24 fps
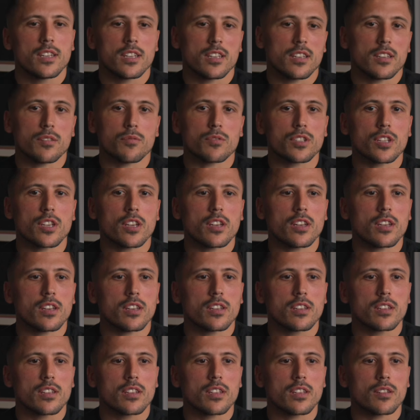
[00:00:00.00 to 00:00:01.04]
it was a
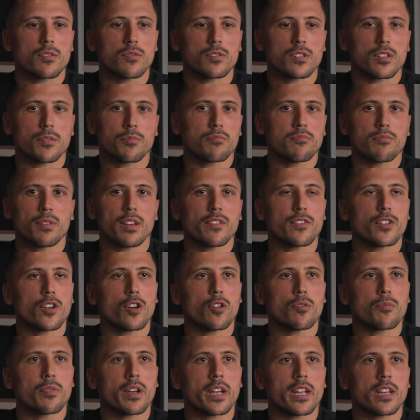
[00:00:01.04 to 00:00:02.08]
bit of a
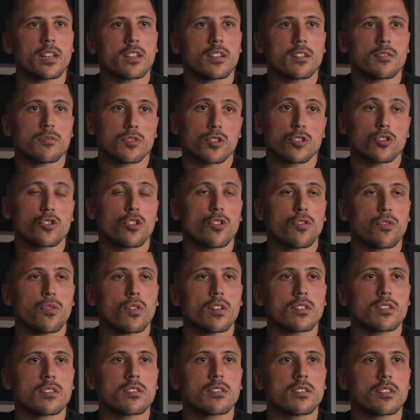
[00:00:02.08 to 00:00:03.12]
no-brainer. It was a tough
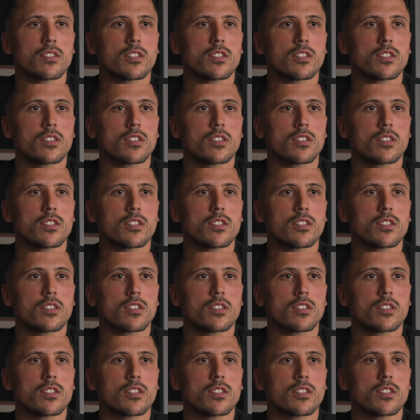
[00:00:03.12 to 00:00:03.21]
one.